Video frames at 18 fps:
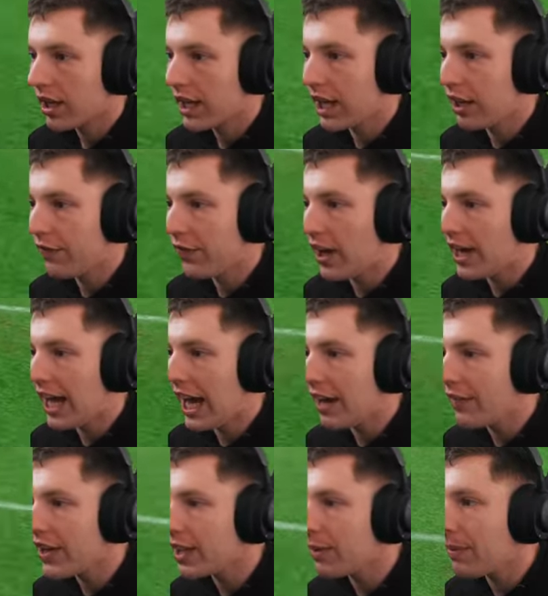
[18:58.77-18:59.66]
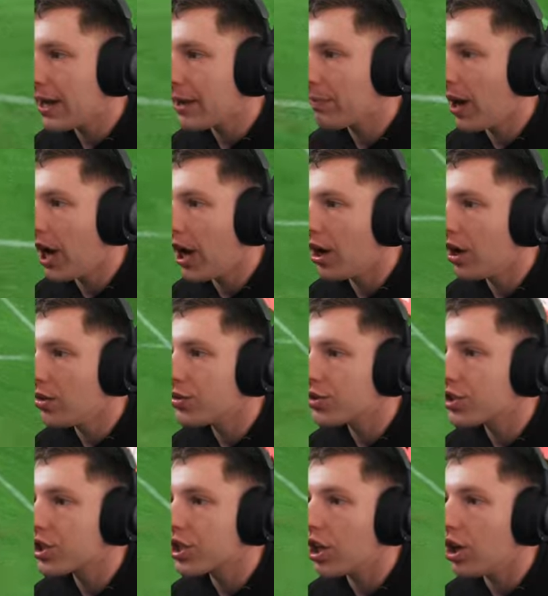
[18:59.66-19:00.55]
Can I find Harvey at the back
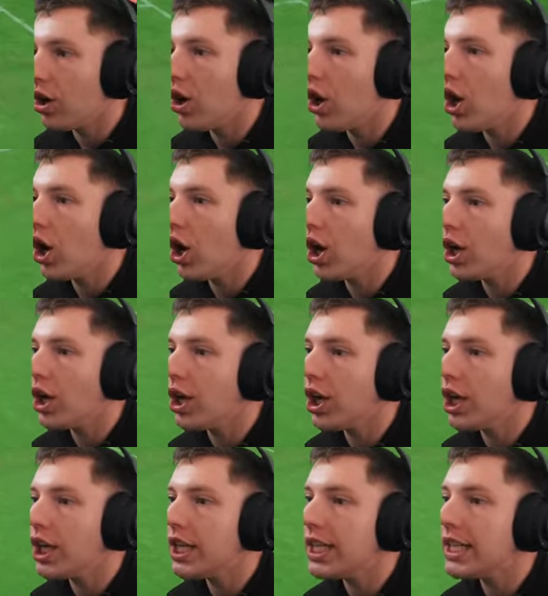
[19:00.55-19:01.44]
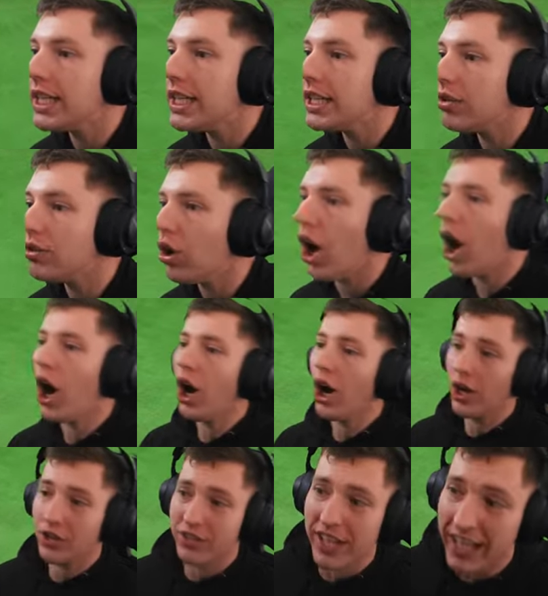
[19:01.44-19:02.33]
post?
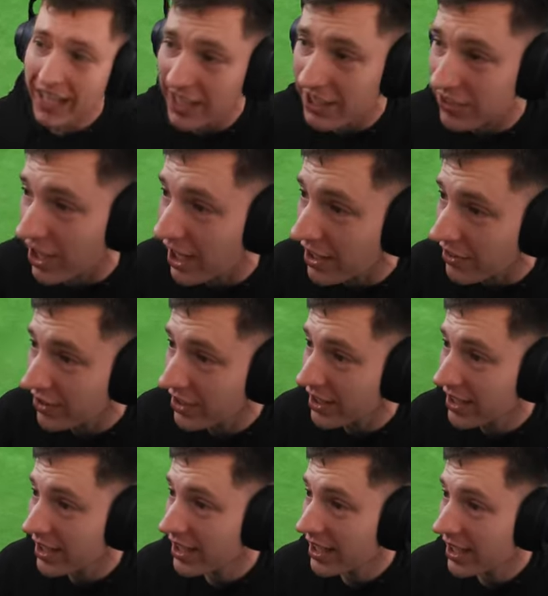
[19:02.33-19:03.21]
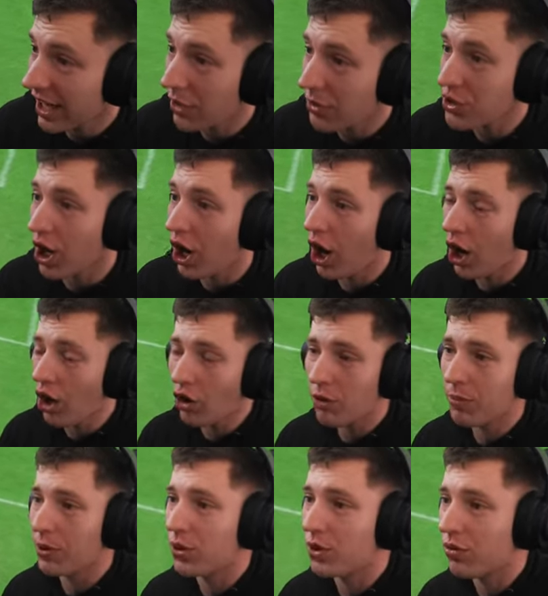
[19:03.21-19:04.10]
Oh, nearly did. That was a
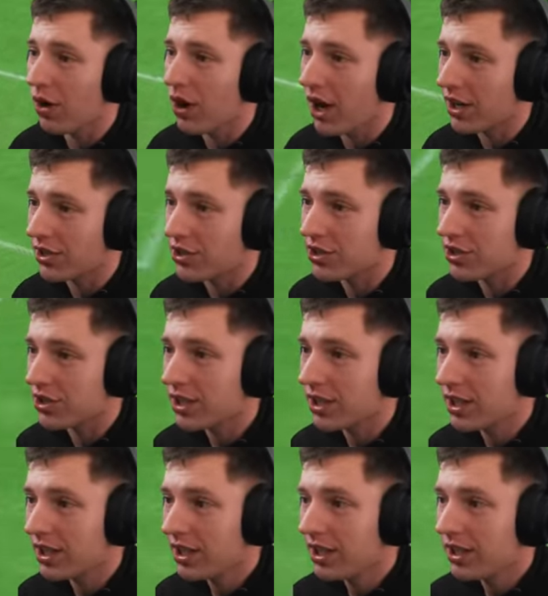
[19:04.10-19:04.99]
horrible cross.